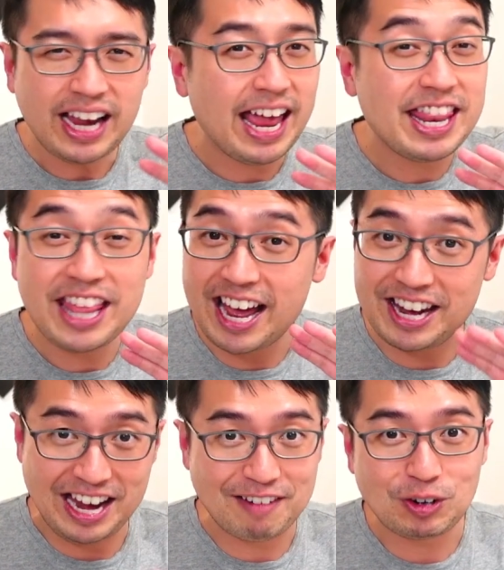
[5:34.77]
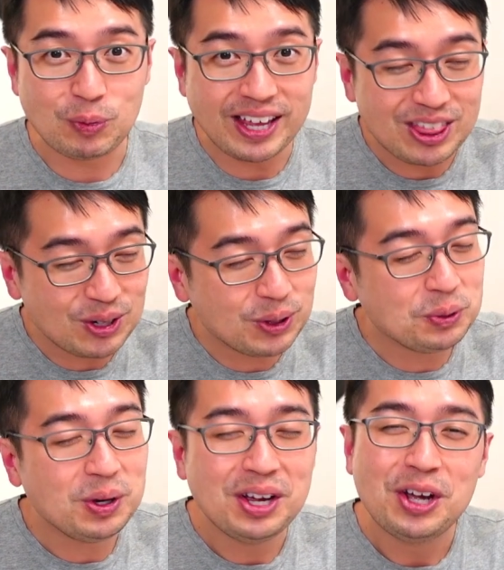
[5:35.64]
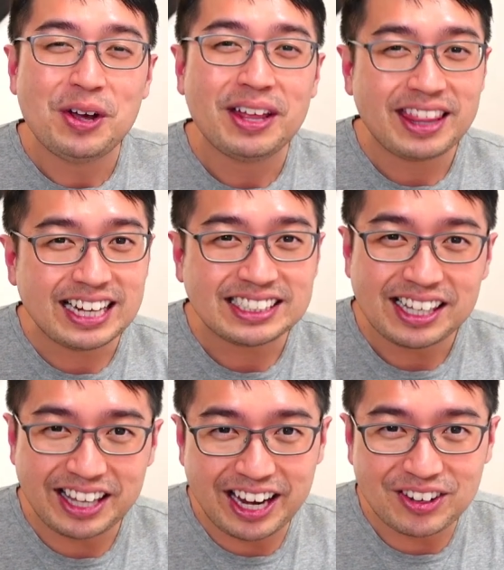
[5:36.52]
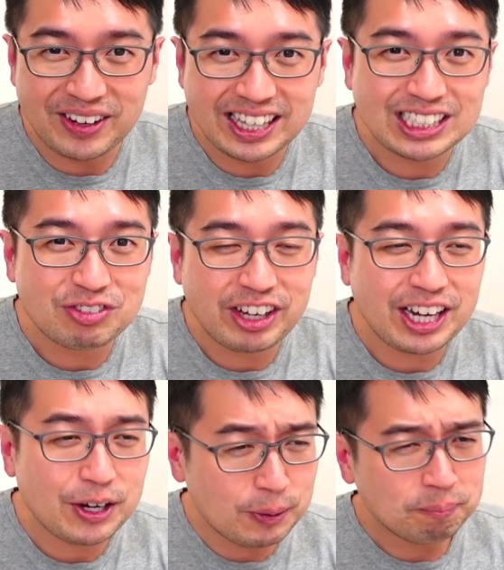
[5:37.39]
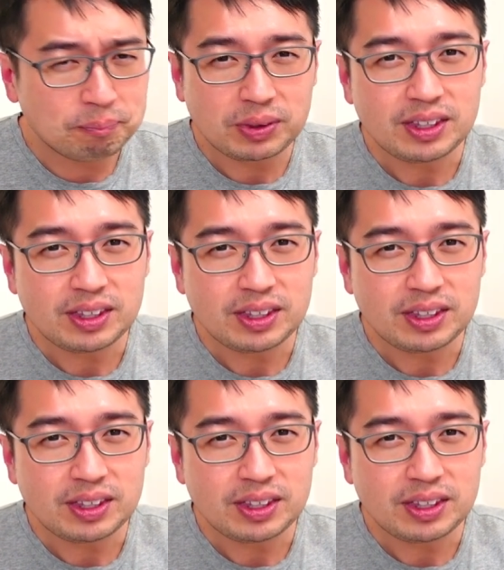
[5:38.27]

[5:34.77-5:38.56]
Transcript: and that never went through. That's later in this video.